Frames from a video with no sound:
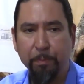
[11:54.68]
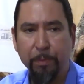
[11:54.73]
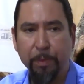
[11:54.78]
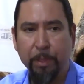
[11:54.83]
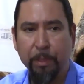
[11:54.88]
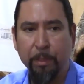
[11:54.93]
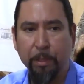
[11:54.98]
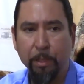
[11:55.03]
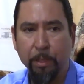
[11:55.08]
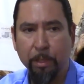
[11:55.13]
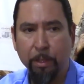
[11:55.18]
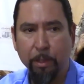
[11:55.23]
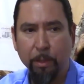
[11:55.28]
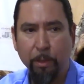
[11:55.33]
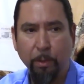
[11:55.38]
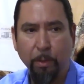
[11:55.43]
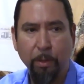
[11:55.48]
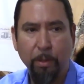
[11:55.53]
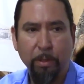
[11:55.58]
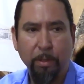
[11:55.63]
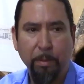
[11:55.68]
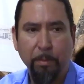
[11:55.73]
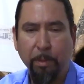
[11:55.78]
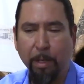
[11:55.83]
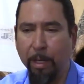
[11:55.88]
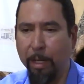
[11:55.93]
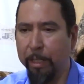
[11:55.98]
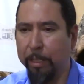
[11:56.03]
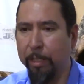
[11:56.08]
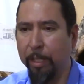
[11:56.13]
Indigenous Tourism,
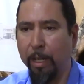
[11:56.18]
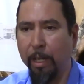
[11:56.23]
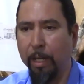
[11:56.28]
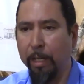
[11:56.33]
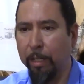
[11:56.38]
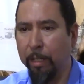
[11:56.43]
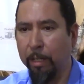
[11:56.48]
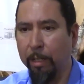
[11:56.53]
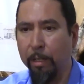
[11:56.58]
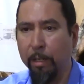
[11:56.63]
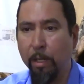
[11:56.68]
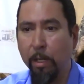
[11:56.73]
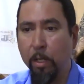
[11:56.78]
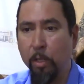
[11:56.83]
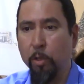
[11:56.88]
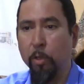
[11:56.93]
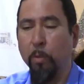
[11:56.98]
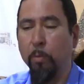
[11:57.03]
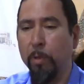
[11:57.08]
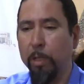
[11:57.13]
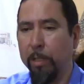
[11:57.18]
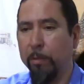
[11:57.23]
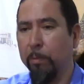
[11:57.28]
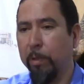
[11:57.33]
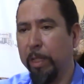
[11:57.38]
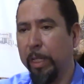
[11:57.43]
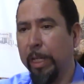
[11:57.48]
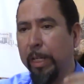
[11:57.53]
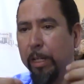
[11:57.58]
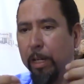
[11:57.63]
ITAC, so
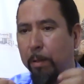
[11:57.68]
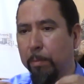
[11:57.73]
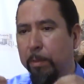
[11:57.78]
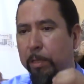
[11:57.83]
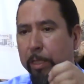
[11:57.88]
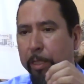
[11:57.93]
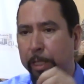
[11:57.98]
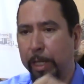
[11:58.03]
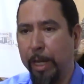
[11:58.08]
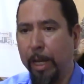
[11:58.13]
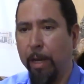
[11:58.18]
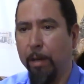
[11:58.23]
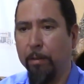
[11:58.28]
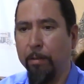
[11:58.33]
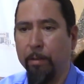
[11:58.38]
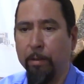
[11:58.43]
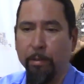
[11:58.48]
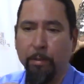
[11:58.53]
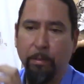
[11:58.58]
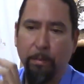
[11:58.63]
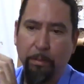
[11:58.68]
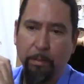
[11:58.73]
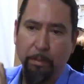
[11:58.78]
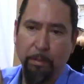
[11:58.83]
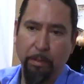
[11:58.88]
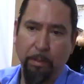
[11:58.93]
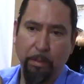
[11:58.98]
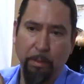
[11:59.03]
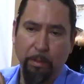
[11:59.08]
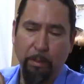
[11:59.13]
when they come to town
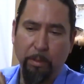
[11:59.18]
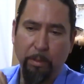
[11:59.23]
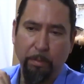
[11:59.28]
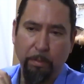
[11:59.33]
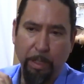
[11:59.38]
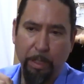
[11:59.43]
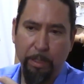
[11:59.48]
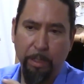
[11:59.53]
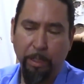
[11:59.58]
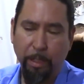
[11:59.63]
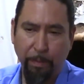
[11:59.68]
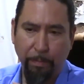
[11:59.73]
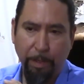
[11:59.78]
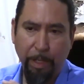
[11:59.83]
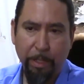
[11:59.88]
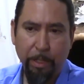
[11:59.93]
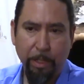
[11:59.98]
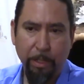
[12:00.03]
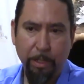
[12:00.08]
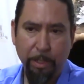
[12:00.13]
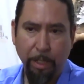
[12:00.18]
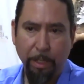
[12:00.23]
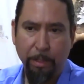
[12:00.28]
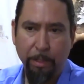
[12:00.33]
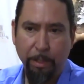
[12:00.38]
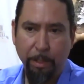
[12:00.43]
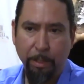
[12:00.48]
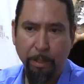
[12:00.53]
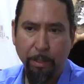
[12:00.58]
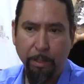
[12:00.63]
to rent the convention
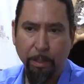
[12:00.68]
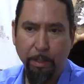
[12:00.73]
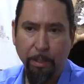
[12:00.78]
center,